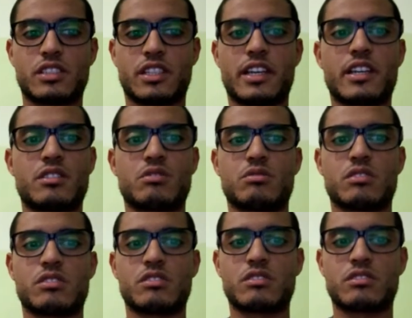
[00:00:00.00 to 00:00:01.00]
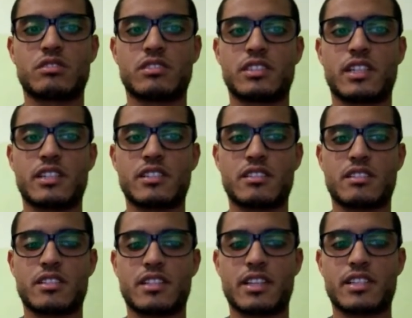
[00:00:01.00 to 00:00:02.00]
schedule. That is
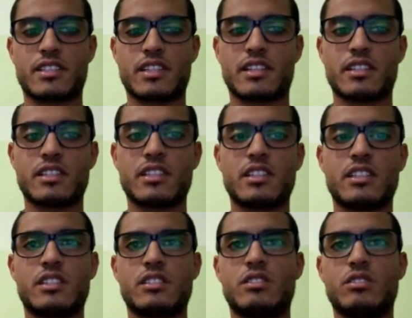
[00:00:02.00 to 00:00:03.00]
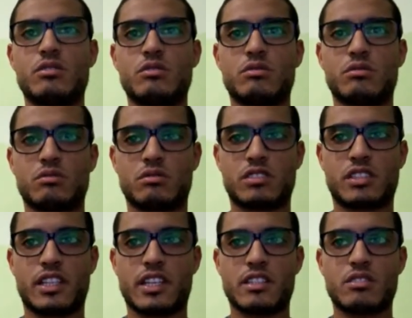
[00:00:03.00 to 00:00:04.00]
the next thing. You
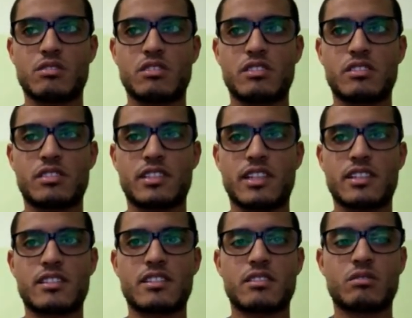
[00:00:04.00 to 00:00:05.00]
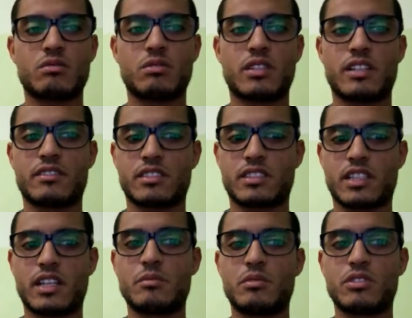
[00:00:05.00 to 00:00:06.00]
schedule your test whatever
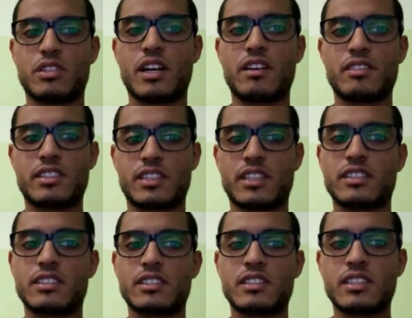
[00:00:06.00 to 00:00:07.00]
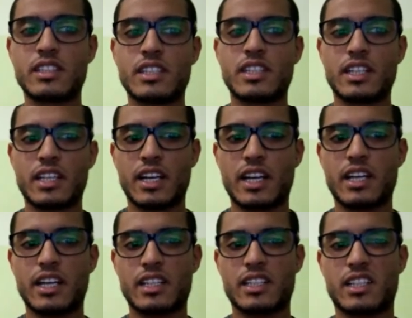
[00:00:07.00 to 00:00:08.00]
time you have at hand. I
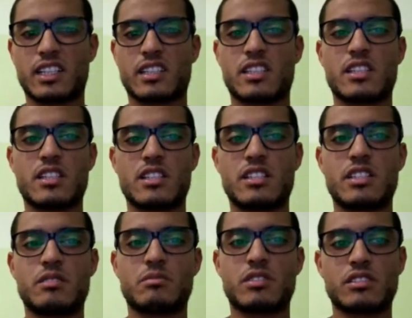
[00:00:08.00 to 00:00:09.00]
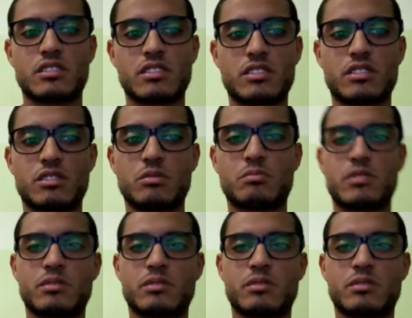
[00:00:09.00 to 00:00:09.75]
had like 3 months to